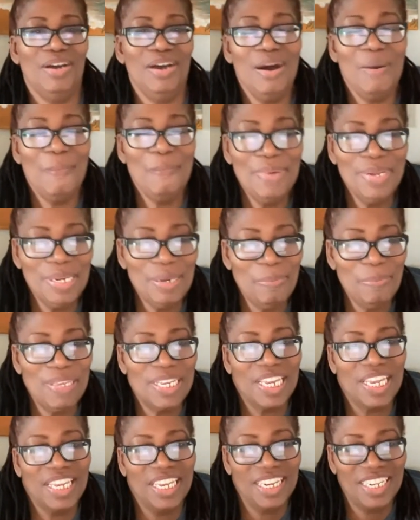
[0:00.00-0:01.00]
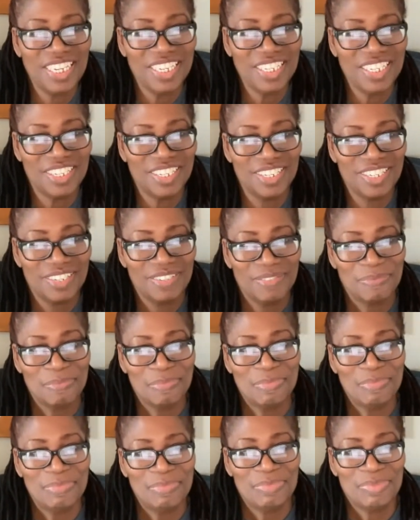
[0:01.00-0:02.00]
Humble beginnings
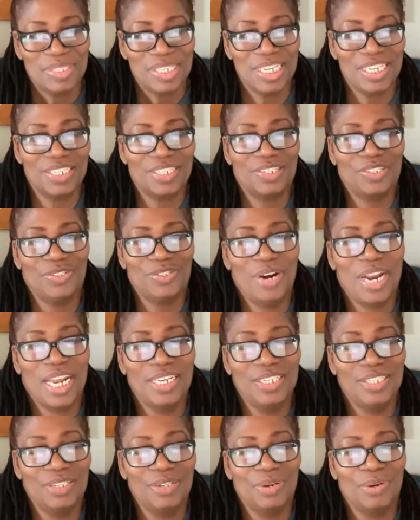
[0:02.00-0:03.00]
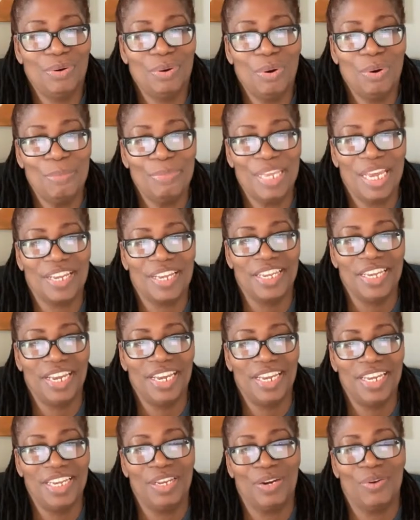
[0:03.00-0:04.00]
is trying to comb your
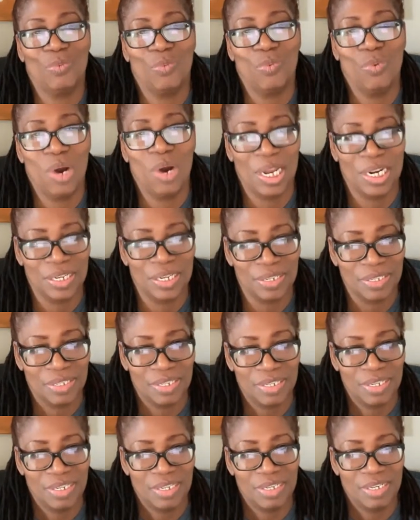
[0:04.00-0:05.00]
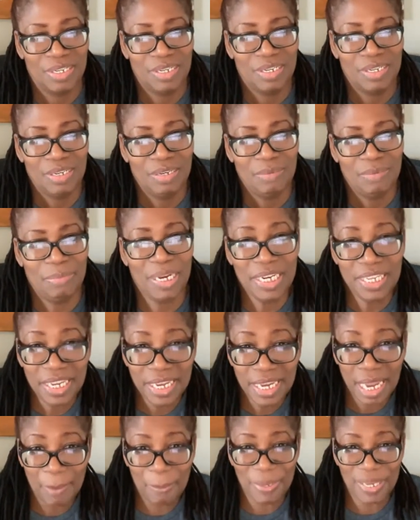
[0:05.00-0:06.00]
hair in one. But the
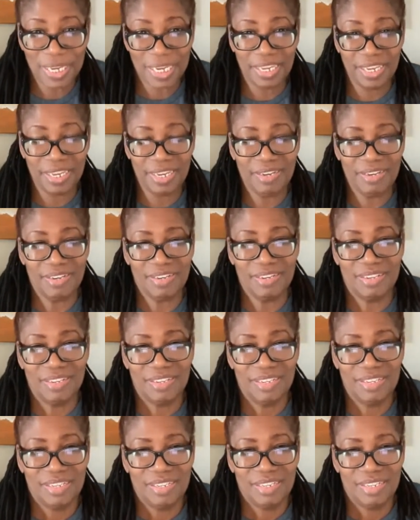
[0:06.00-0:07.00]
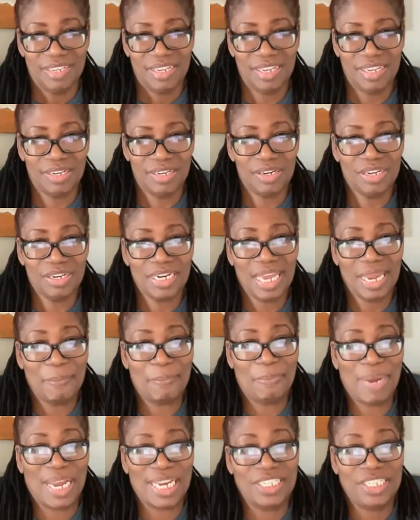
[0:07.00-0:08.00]
hair picky, it looked
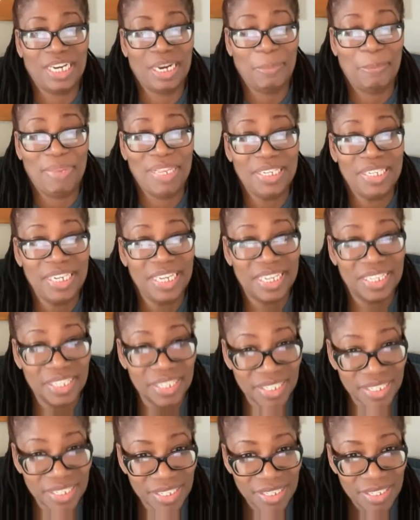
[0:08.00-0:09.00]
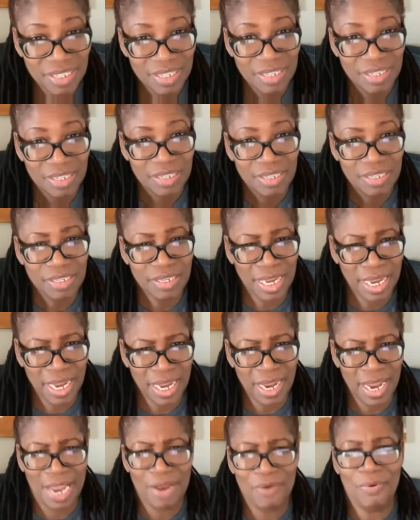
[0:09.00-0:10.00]
like Bajak billness.
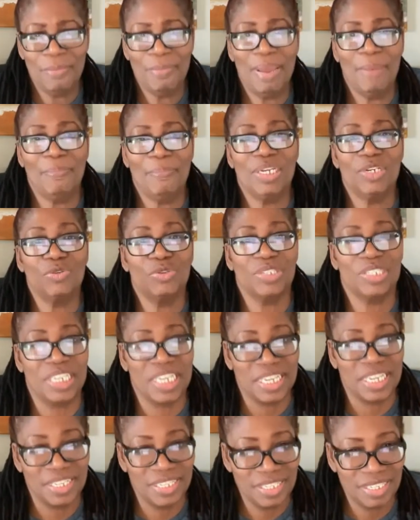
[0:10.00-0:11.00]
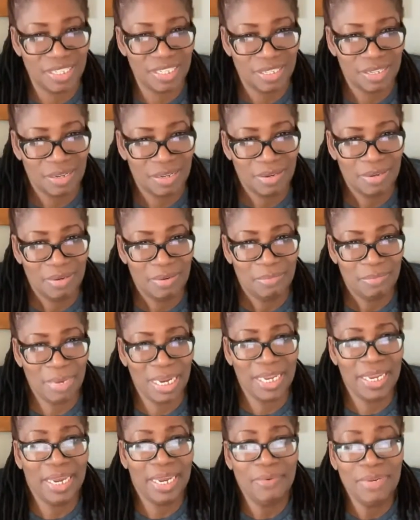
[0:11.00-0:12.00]
Yeah, I remember those days.
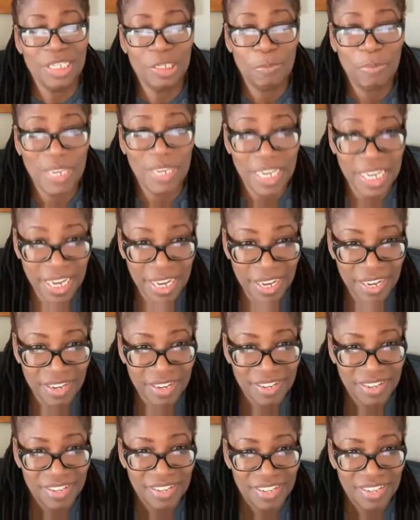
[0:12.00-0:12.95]
My hair was picky.